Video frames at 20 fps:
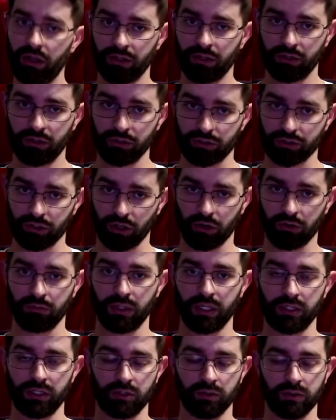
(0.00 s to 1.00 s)
the new Start
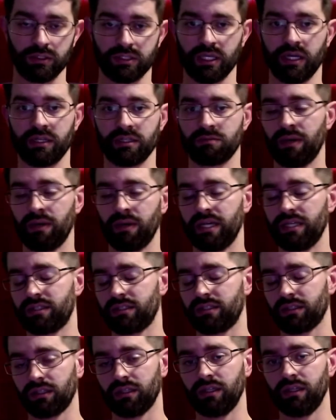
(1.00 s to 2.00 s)
menu is that it's
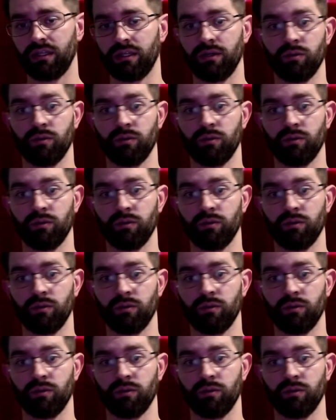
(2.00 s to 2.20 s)
basically the